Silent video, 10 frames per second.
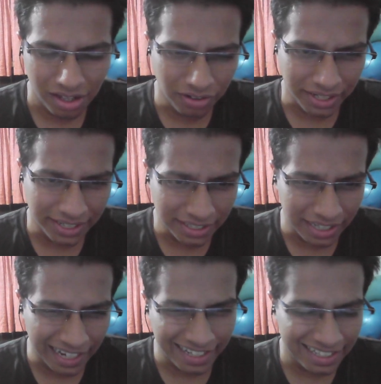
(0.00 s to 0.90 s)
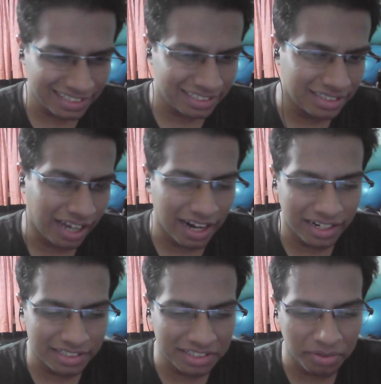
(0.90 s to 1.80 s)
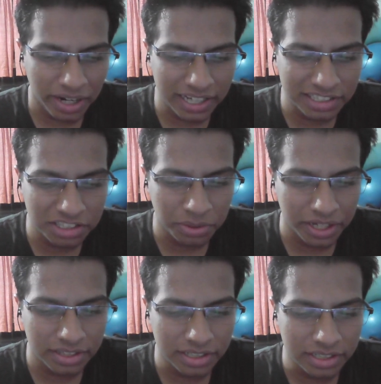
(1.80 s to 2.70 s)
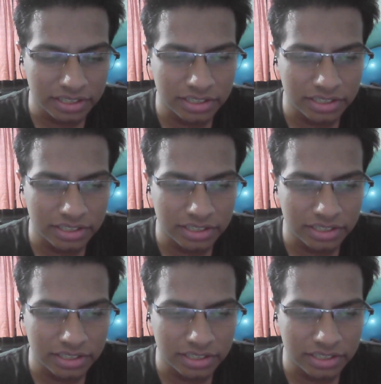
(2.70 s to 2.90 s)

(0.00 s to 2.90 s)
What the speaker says: Okay, I guess I understand why he's doing this.